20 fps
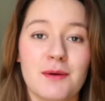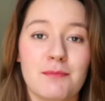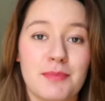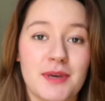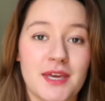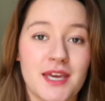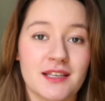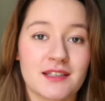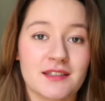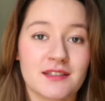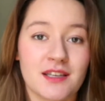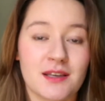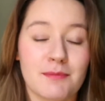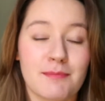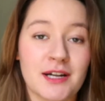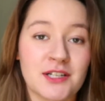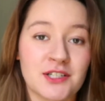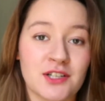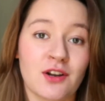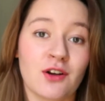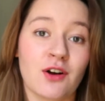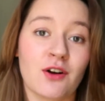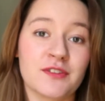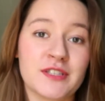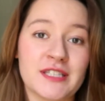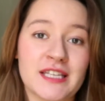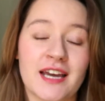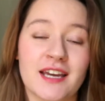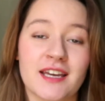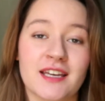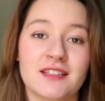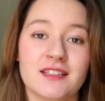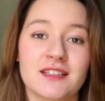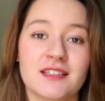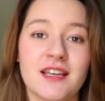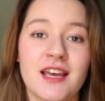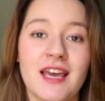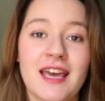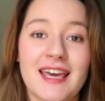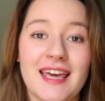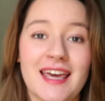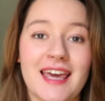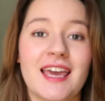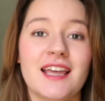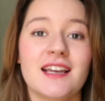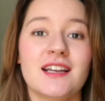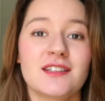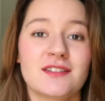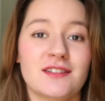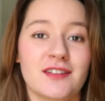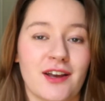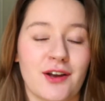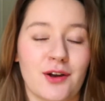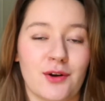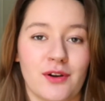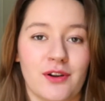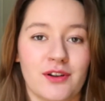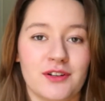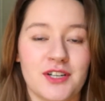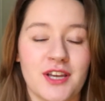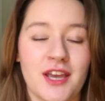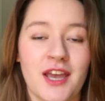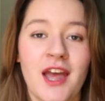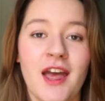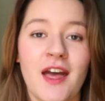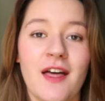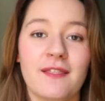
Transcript: BSc Bachelor of Science in Psychology.